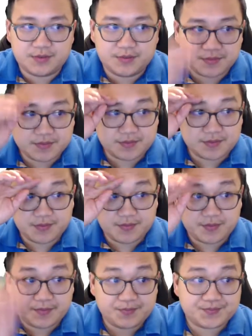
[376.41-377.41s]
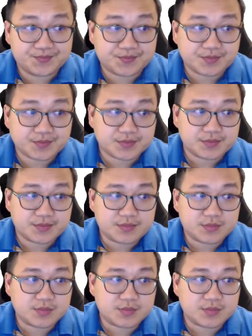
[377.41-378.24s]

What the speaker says: No one is speaking in this clip.